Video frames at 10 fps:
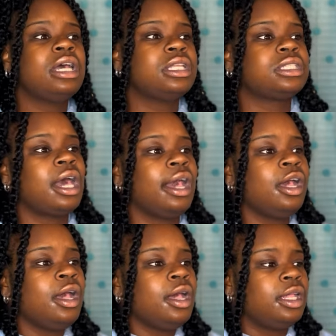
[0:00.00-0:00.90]
It's
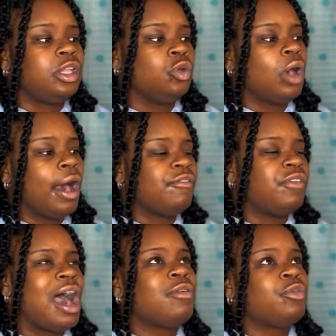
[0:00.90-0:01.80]
like you got
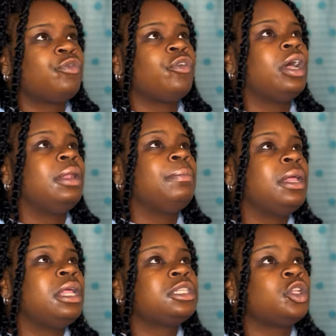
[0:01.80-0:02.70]
viral for
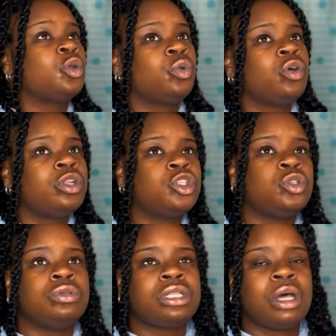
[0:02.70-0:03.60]
admitting to the world
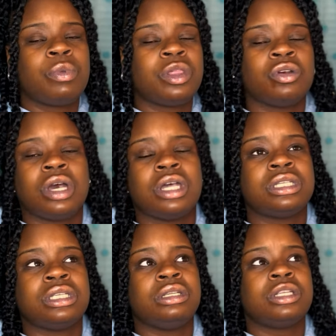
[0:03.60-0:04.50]
that you slept with your
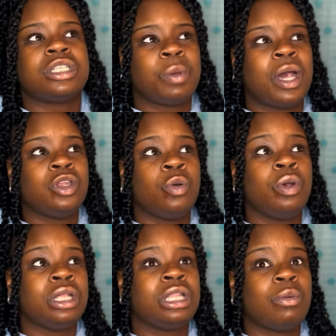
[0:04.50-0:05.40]
cousin despite
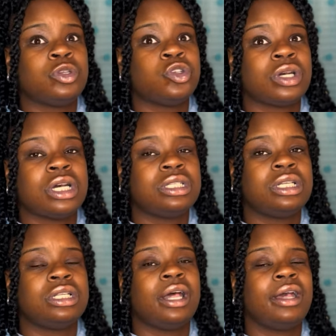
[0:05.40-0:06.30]
knowing that that was your
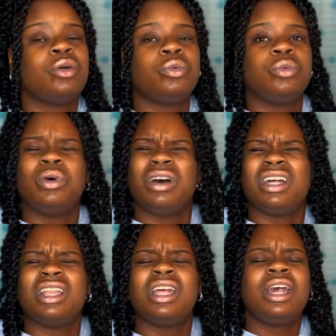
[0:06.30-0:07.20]
cousin. Like
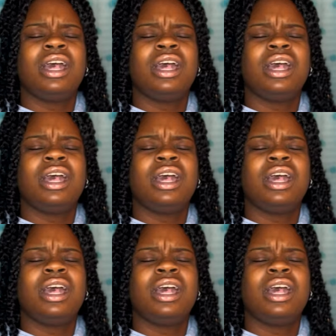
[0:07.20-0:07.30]
what?